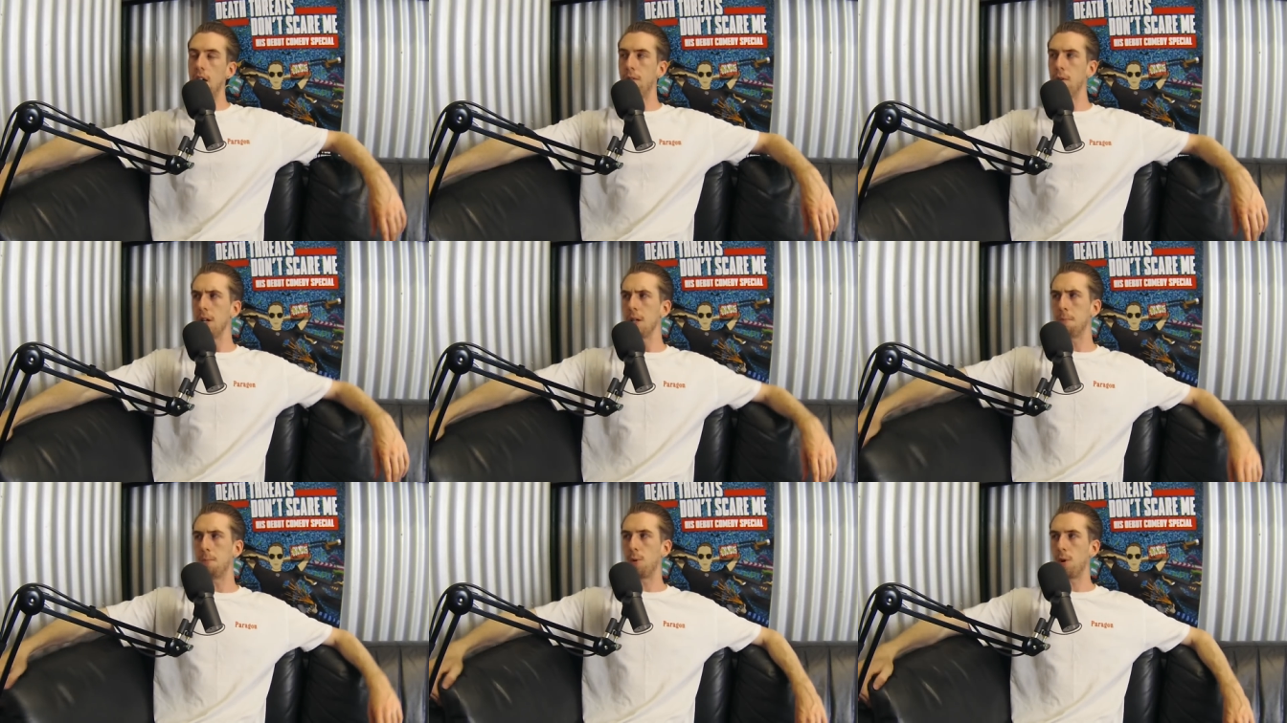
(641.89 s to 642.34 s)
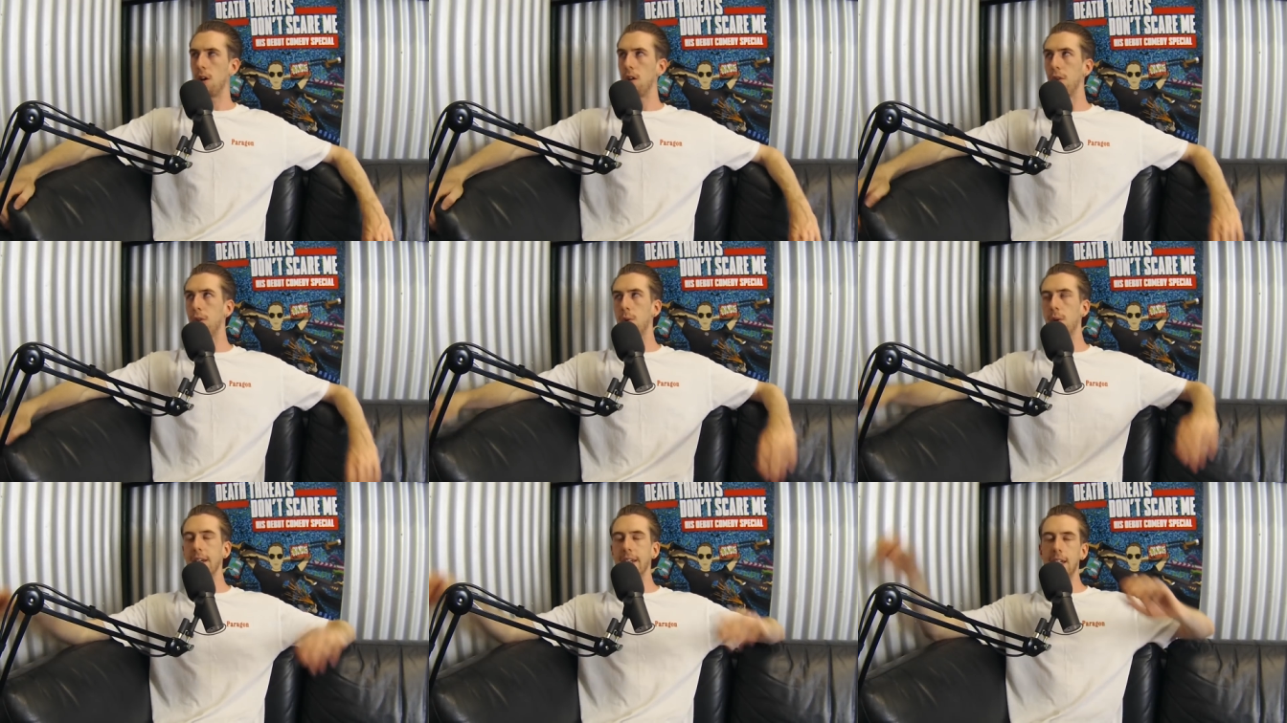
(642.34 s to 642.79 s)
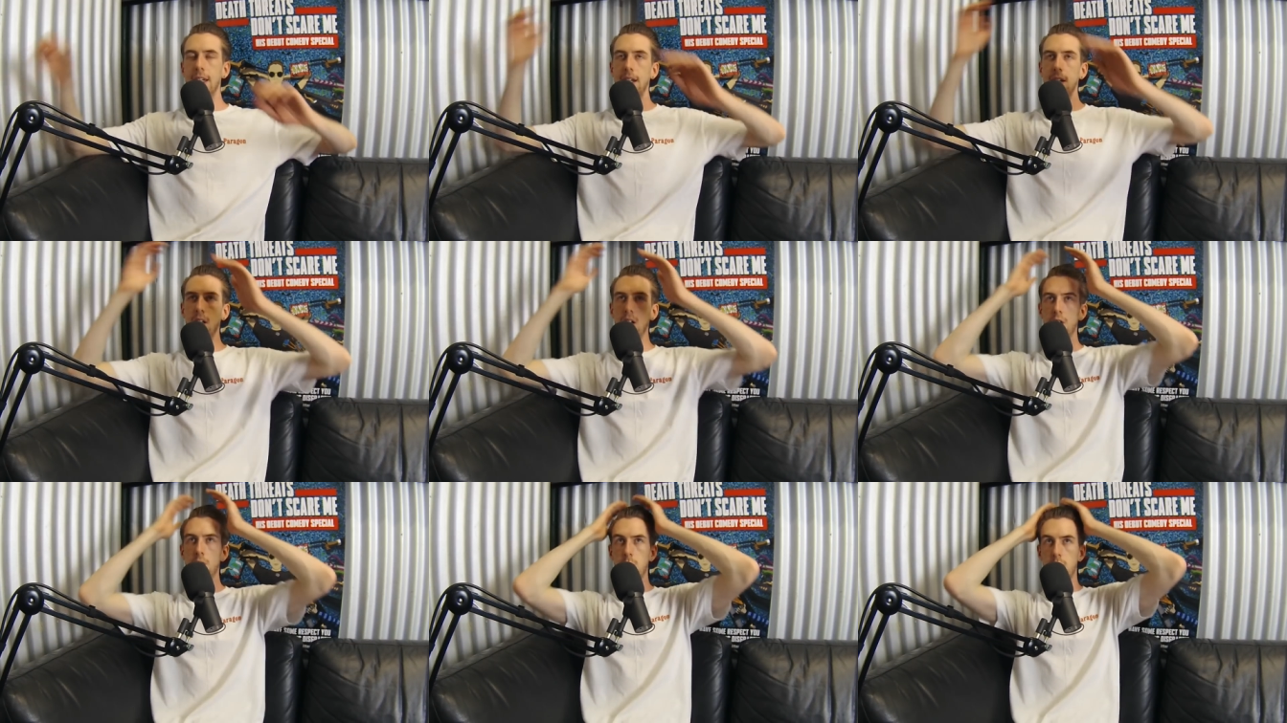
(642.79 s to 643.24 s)
I've already put on three
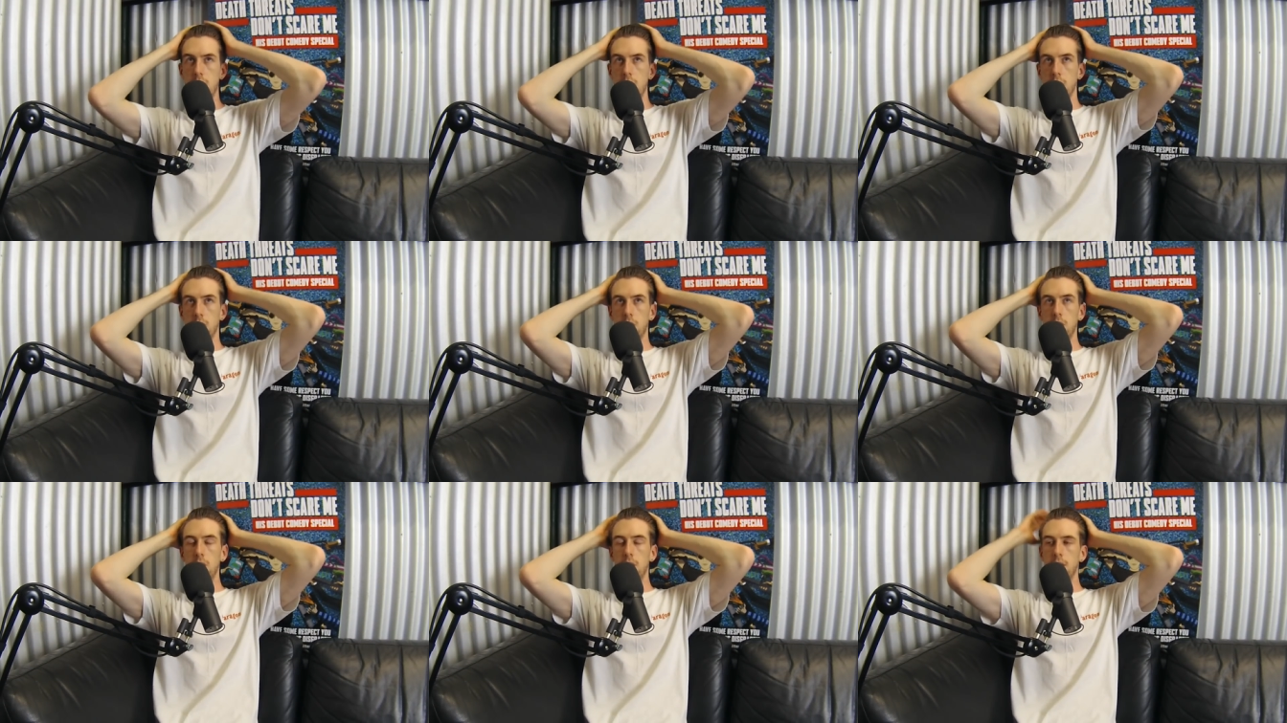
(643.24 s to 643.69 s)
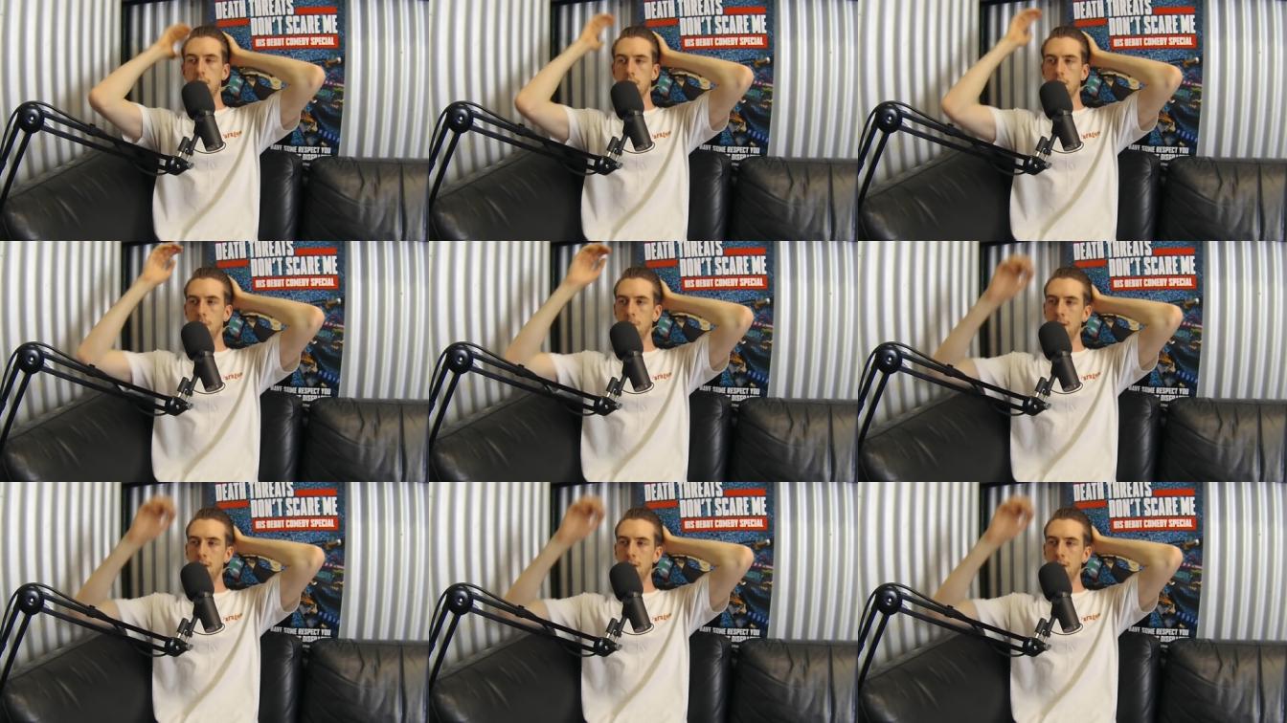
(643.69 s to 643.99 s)
kilos, which is good.